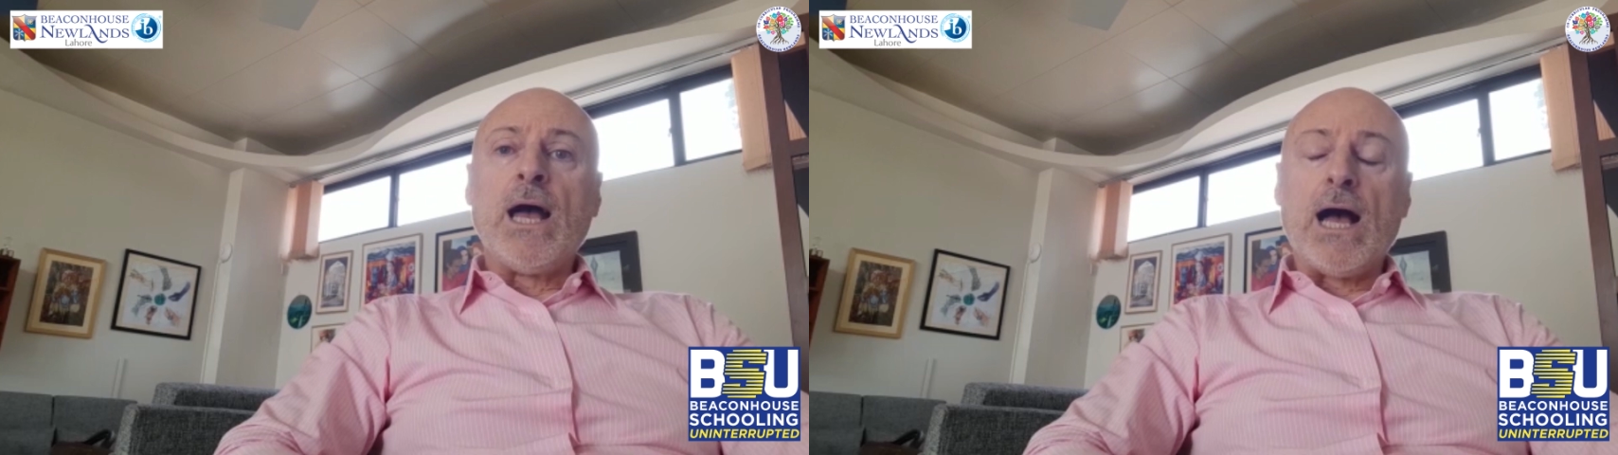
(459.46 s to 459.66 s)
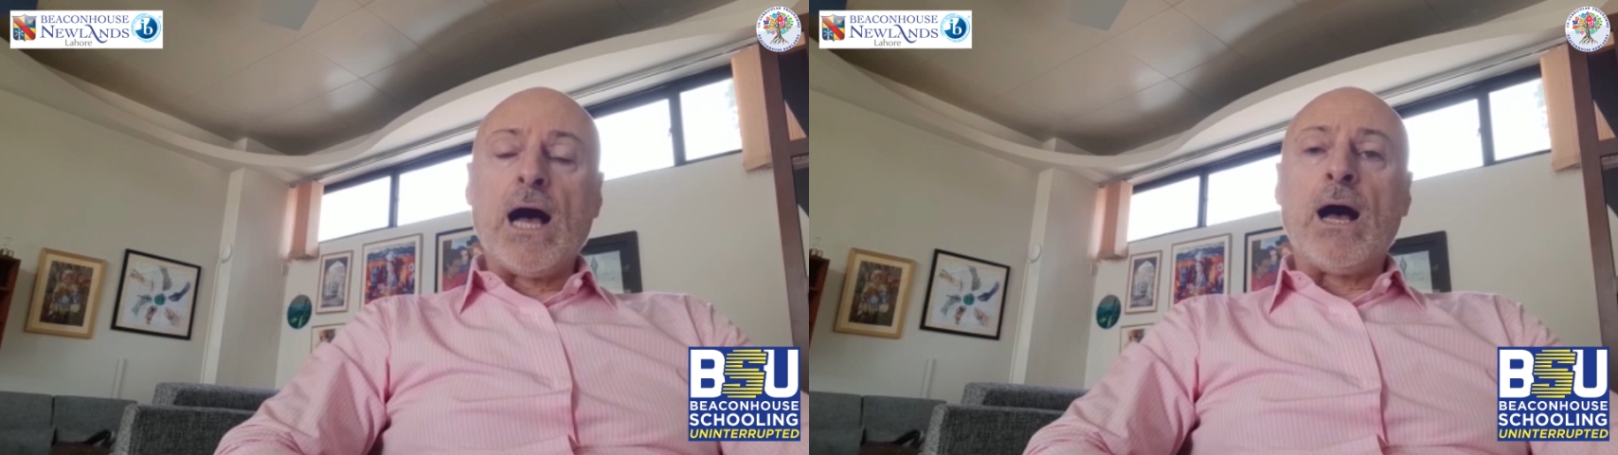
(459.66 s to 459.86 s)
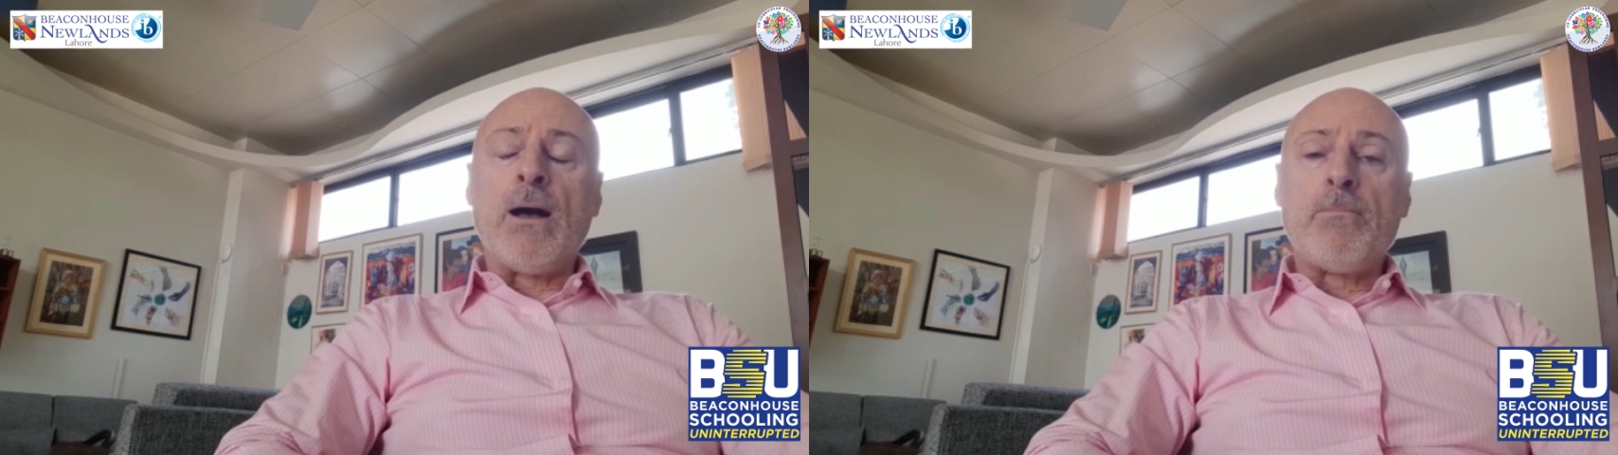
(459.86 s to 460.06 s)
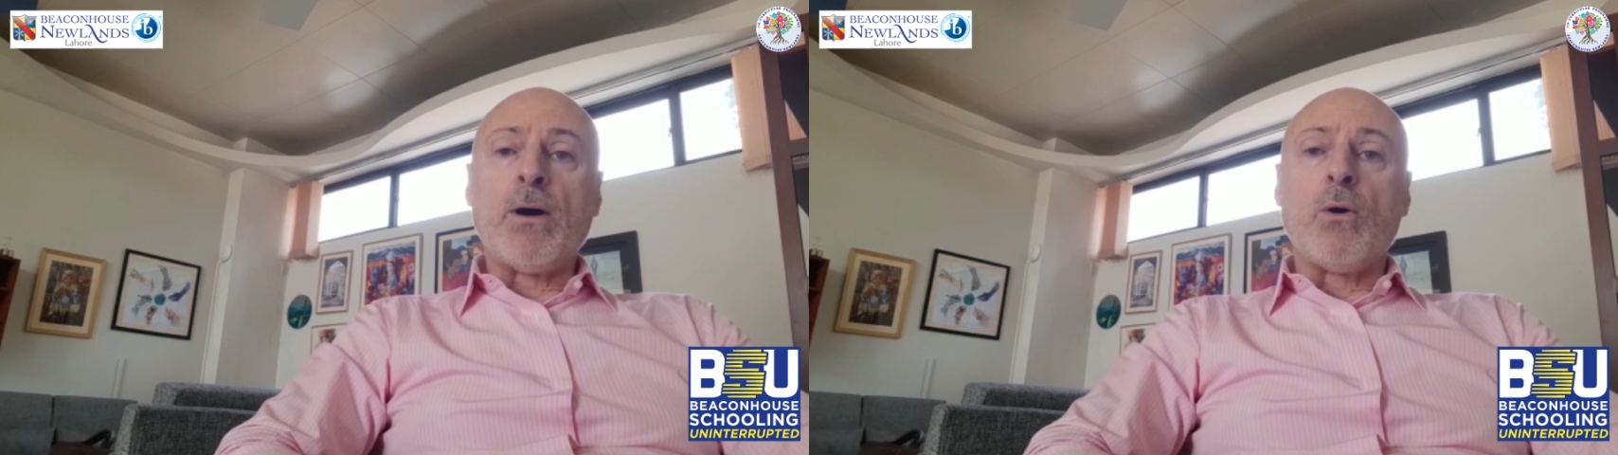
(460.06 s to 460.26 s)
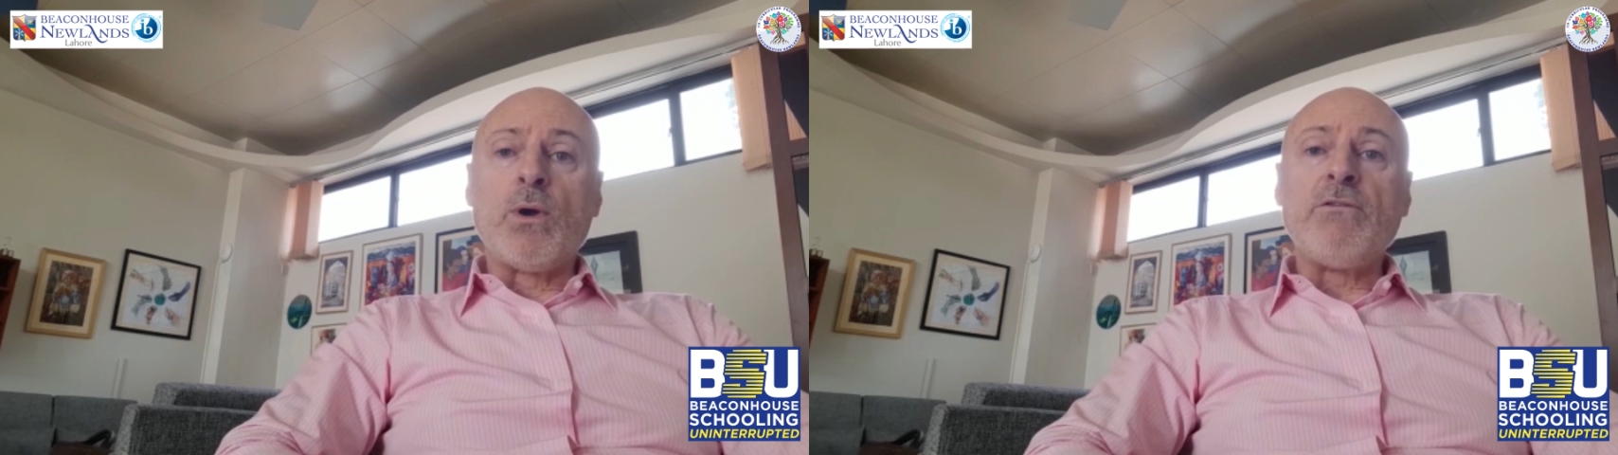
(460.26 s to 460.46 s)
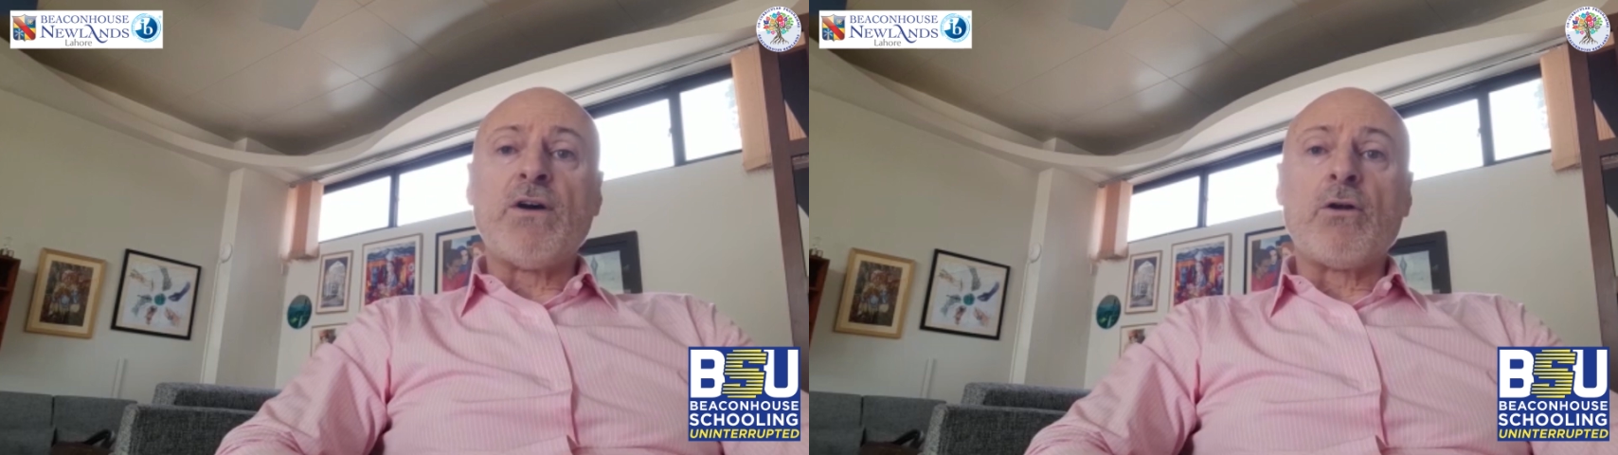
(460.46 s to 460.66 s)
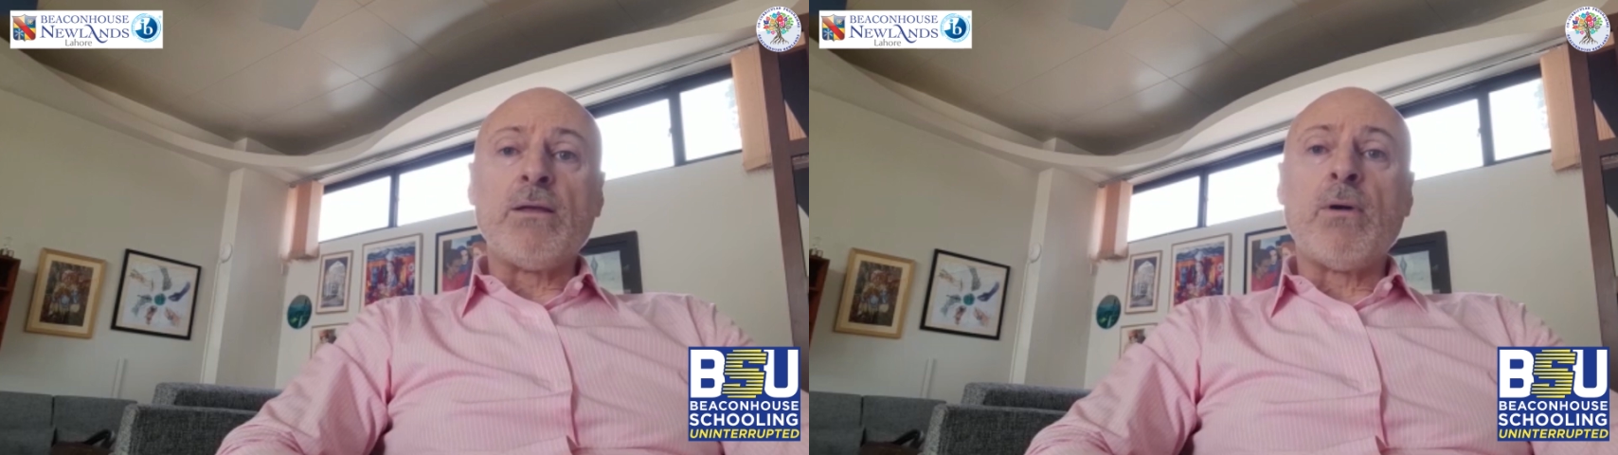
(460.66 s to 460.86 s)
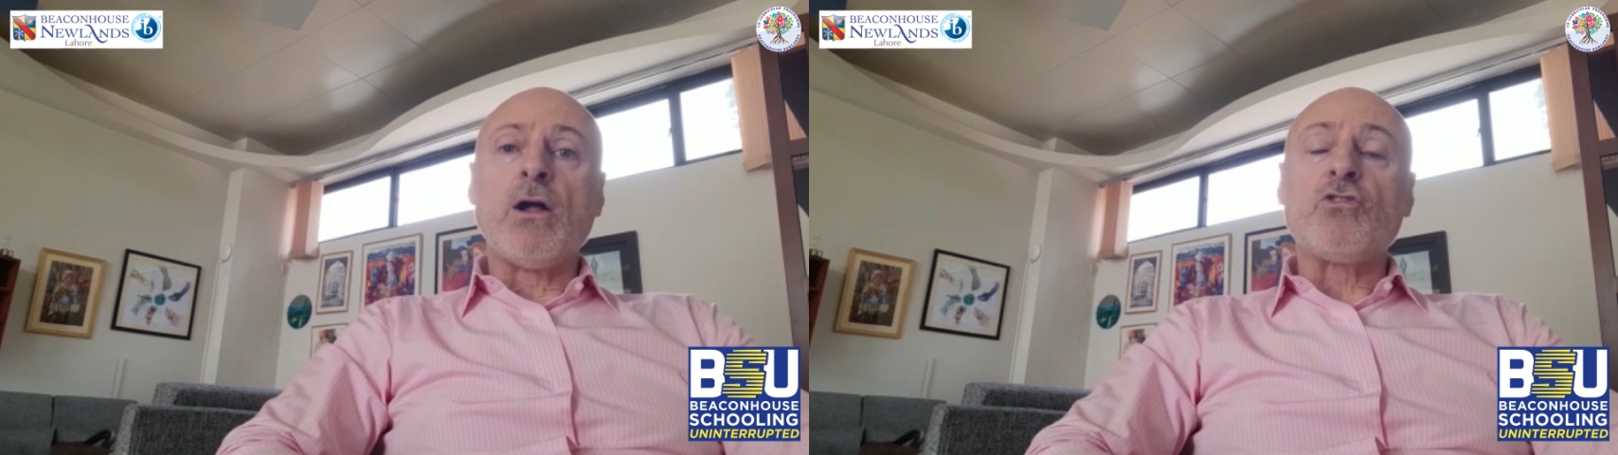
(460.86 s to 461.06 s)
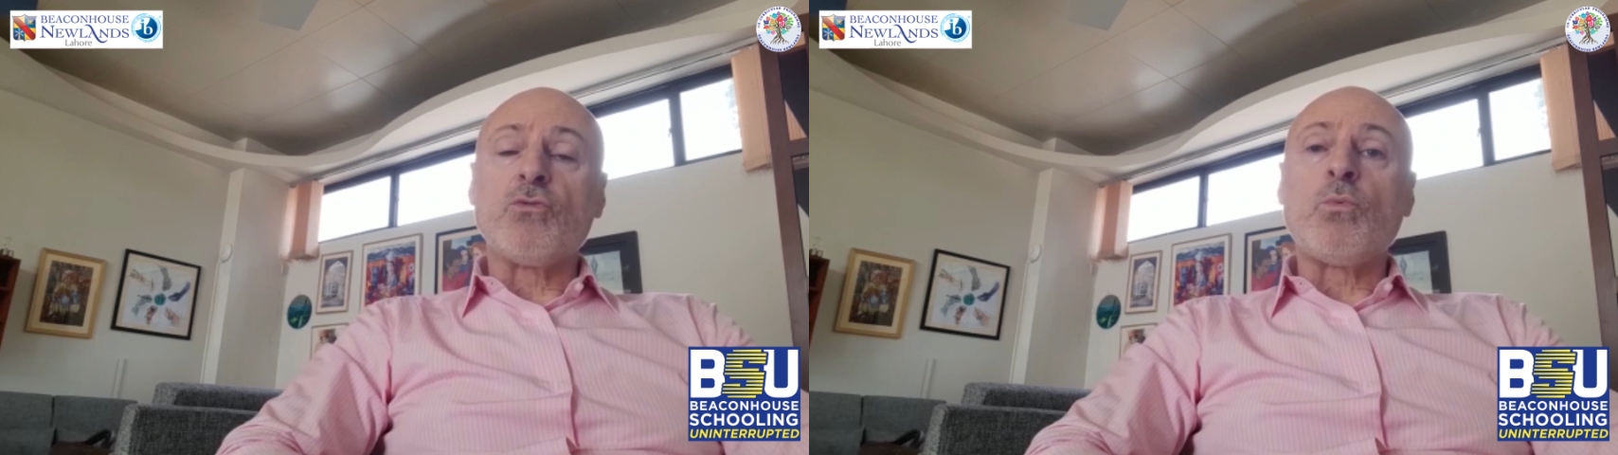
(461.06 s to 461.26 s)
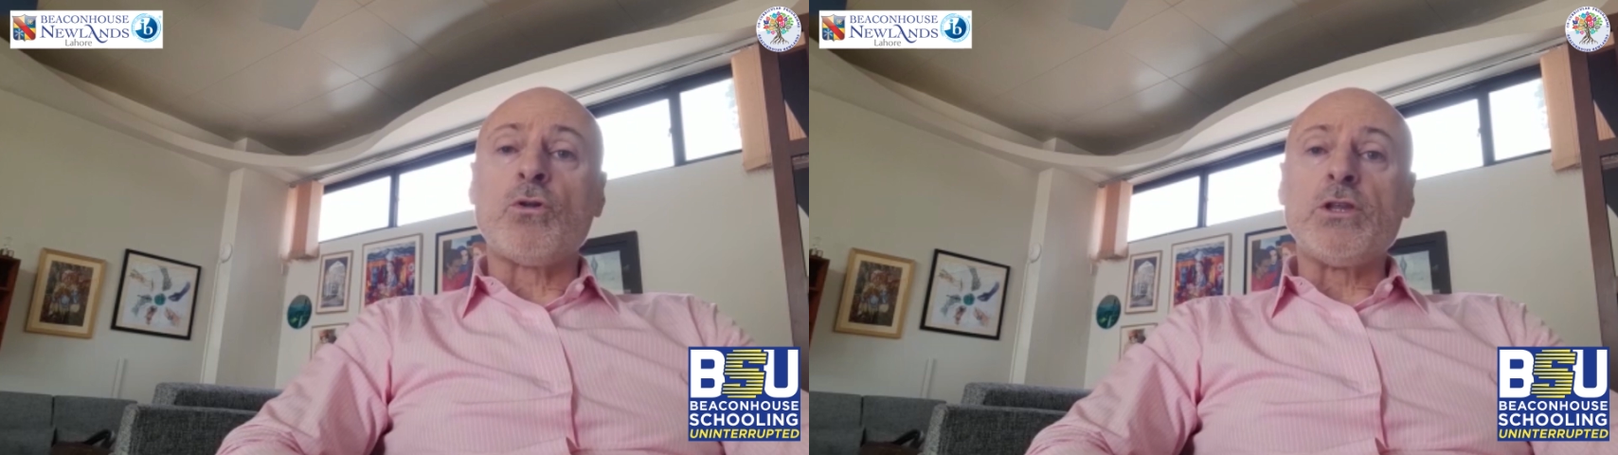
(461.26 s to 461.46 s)
but we very much
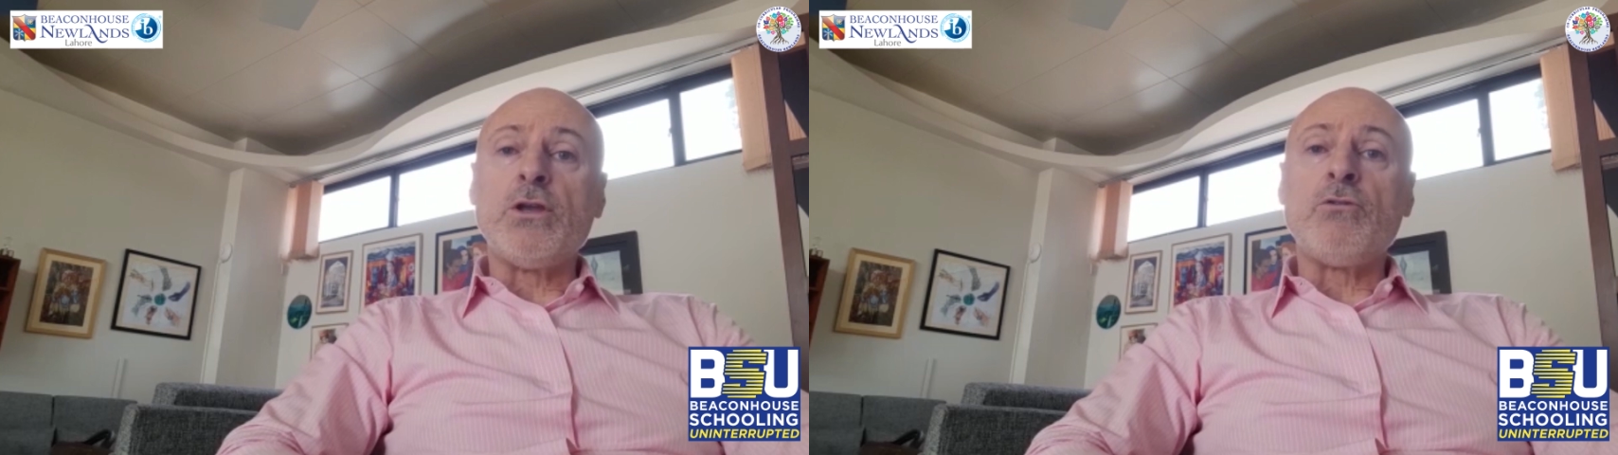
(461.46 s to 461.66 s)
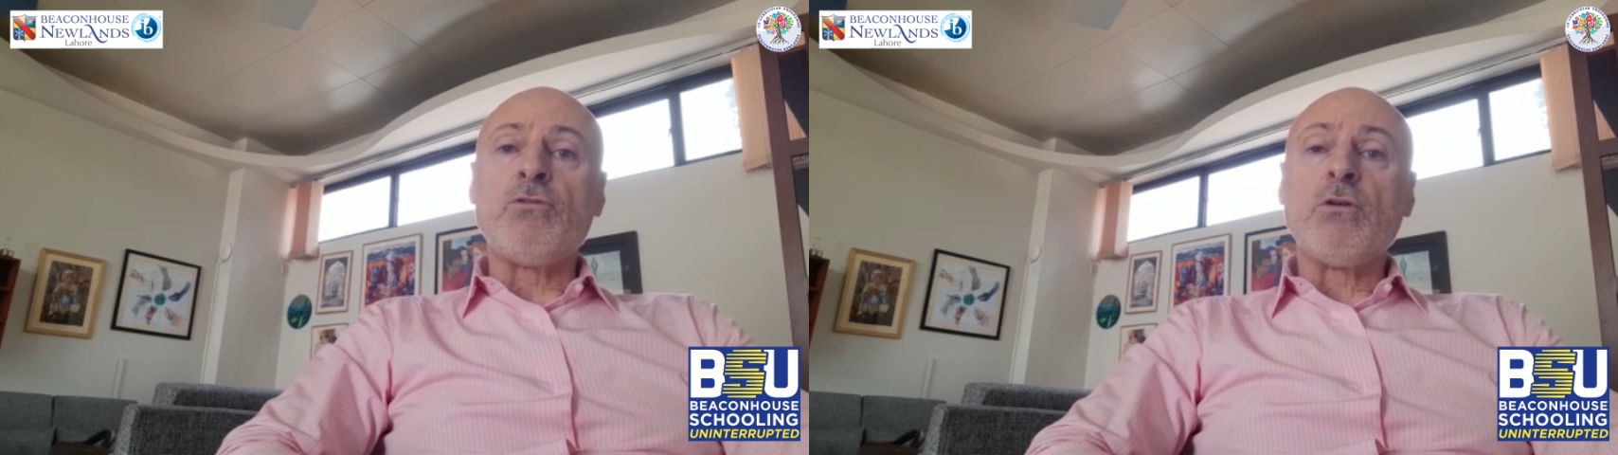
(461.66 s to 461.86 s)
want you